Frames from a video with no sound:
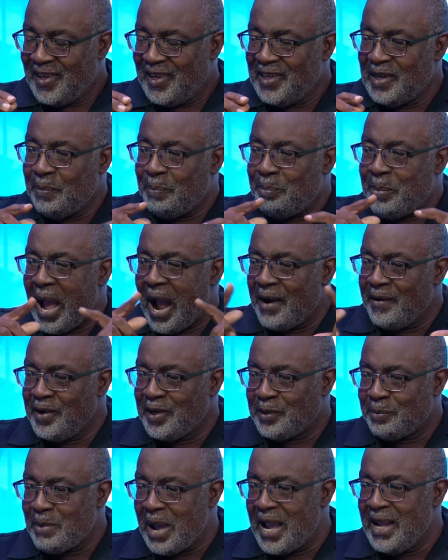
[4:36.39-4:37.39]
the
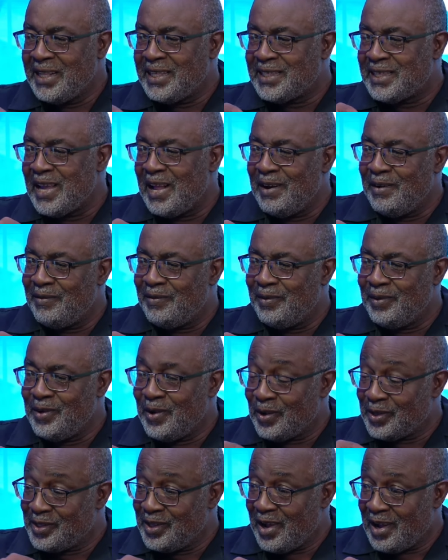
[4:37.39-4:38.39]
parish by itself
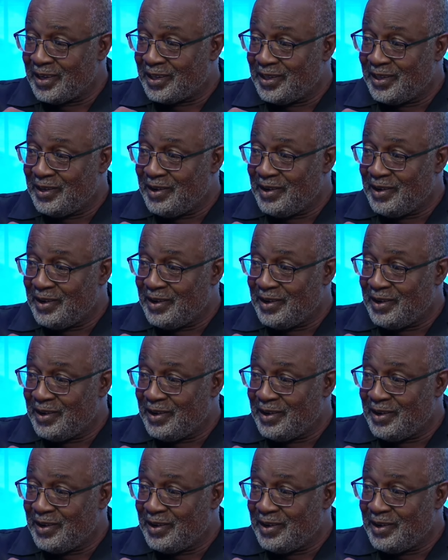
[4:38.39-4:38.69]
does not